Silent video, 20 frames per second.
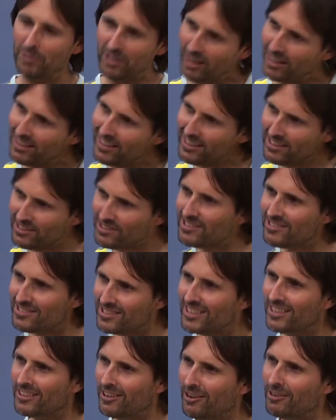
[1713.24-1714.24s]
But I need a
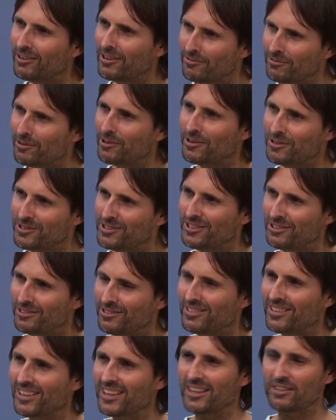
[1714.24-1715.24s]
sincere longing for it
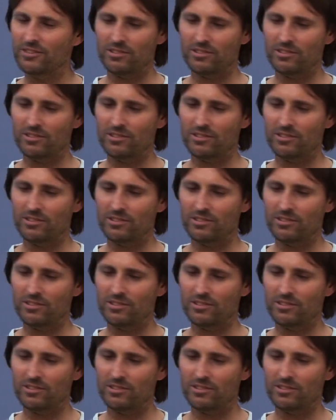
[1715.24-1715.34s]
still.